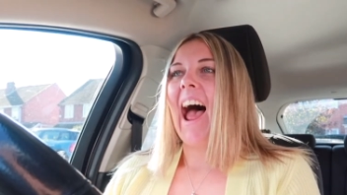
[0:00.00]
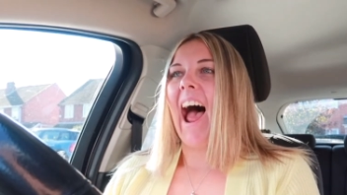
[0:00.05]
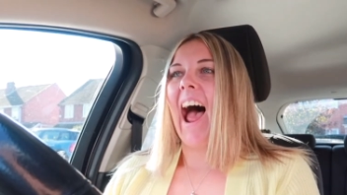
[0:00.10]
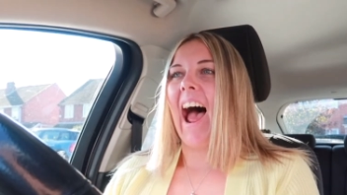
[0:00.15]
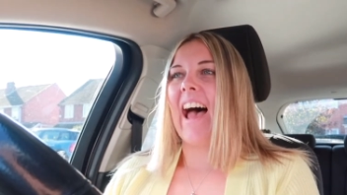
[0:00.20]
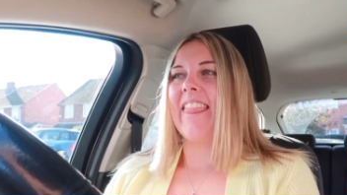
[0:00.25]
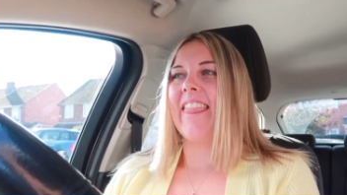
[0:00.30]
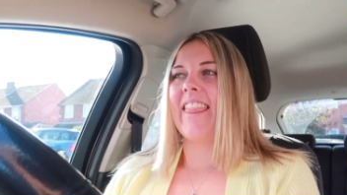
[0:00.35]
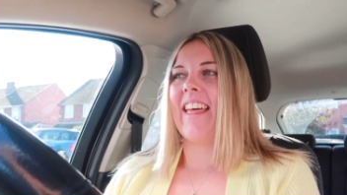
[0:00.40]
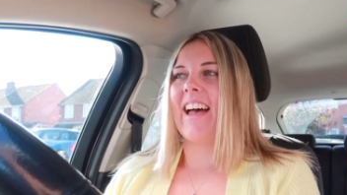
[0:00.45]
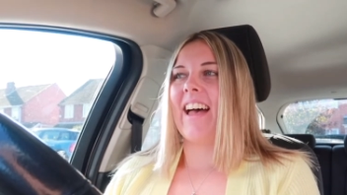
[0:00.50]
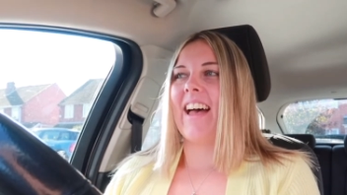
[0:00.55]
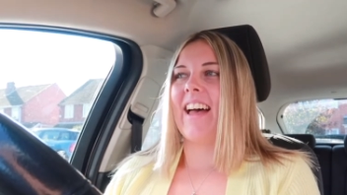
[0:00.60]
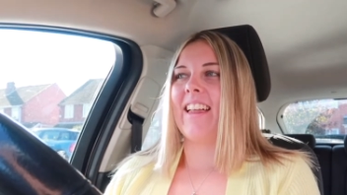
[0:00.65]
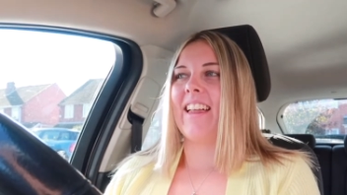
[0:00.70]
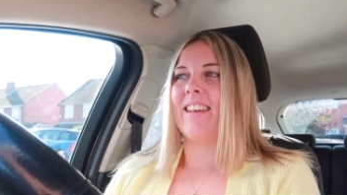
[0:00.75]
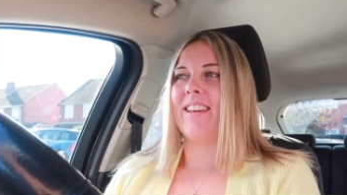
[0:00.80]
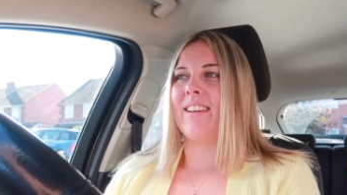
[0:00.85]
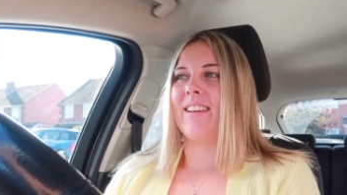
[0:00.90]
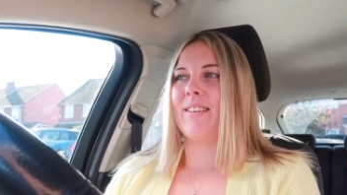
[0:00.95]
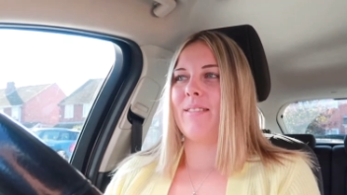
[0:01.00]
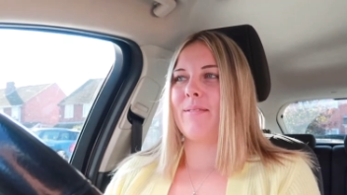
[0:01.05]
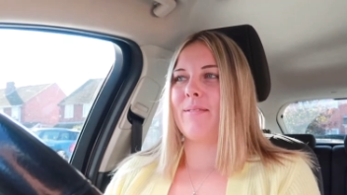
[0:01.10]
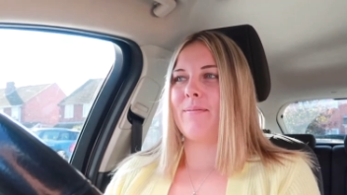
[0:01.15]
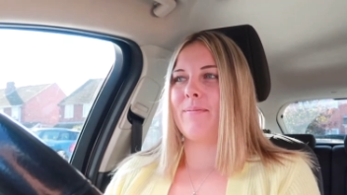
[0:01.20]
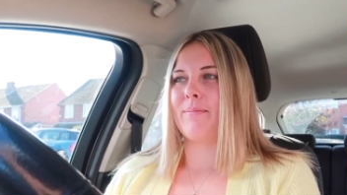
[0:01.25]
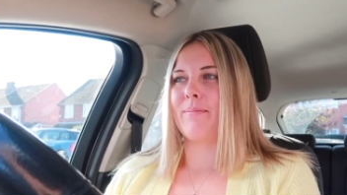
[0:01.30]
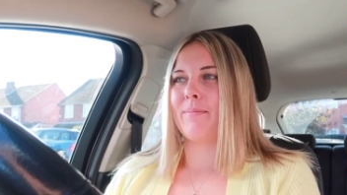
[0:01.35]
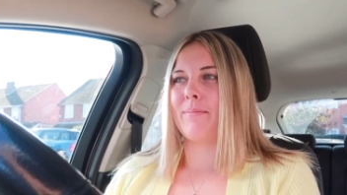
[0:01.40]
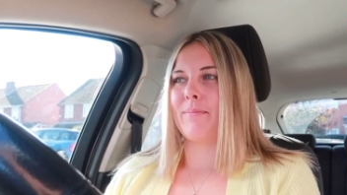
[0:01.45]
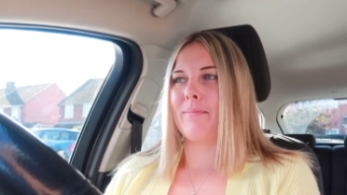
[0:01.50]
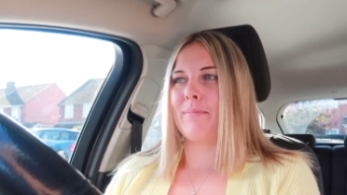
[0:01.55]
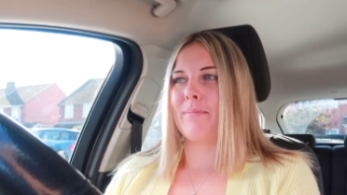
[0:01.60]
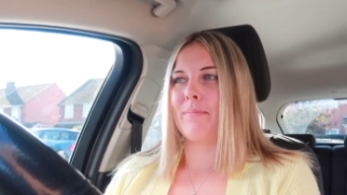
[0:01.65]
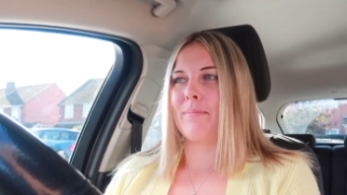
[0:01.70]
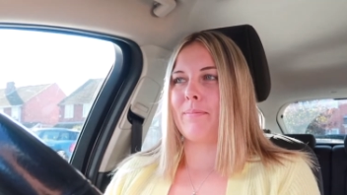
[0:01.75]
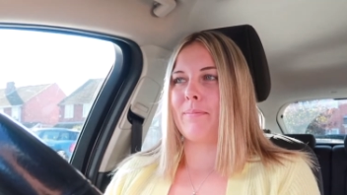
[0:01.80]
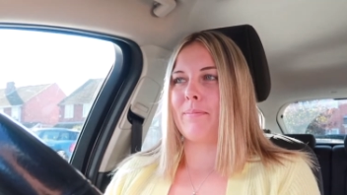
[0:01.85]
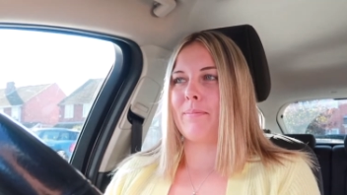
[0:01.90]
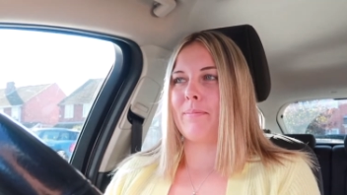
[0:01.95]
and then
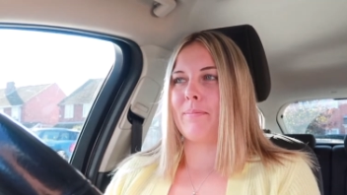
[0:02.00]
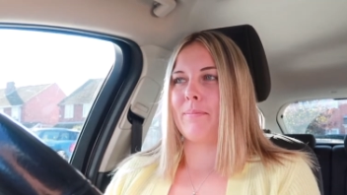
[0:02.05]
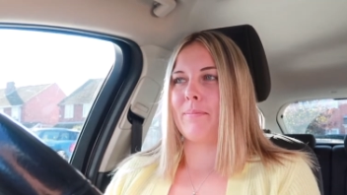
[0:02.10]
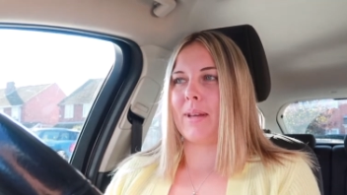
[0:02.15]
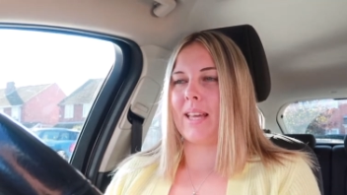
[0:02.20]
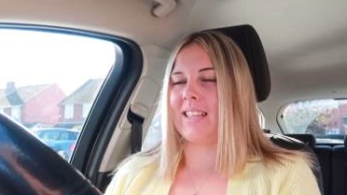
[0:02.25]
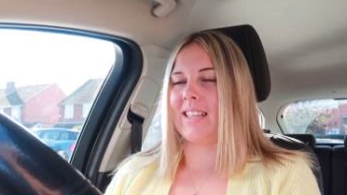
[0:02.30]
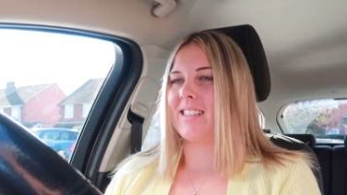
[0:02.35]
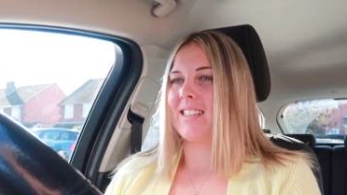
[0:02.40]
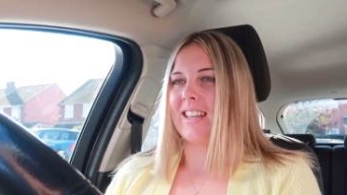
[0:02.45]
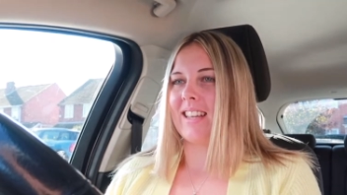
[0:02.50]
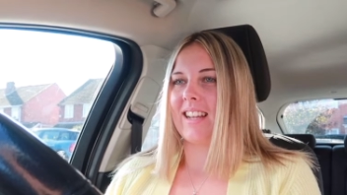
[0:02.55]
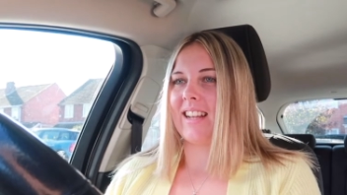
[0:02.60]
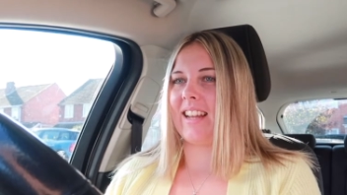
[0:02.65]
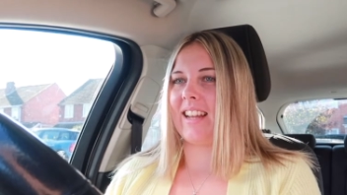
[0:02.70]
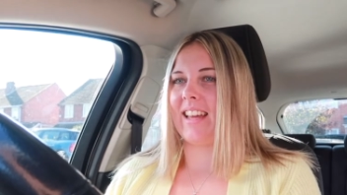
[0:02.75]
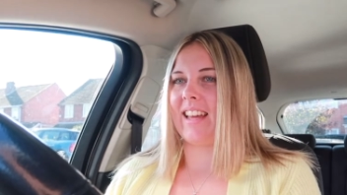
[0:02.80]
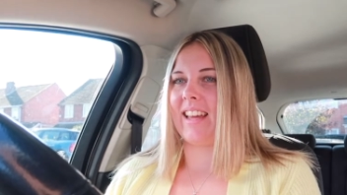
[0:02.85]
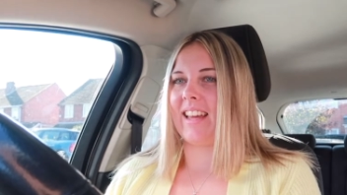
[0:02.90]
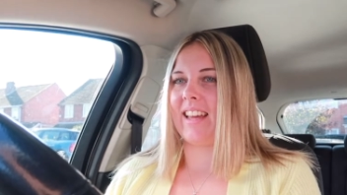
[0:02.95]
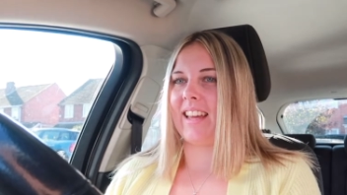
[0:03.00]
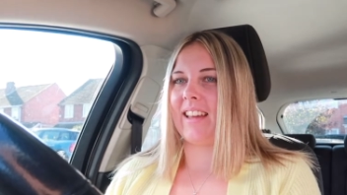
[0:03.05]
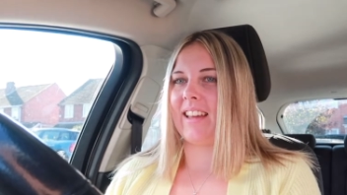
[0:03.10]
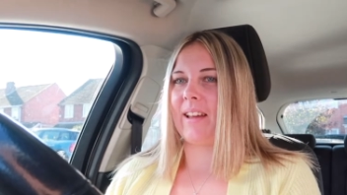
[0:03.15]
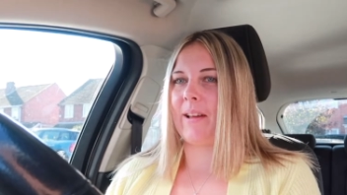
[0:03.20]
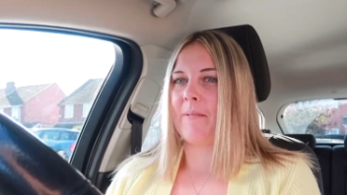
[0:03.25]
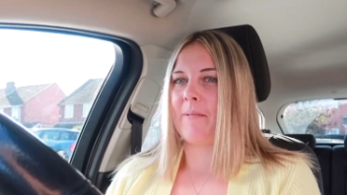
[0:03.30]
basically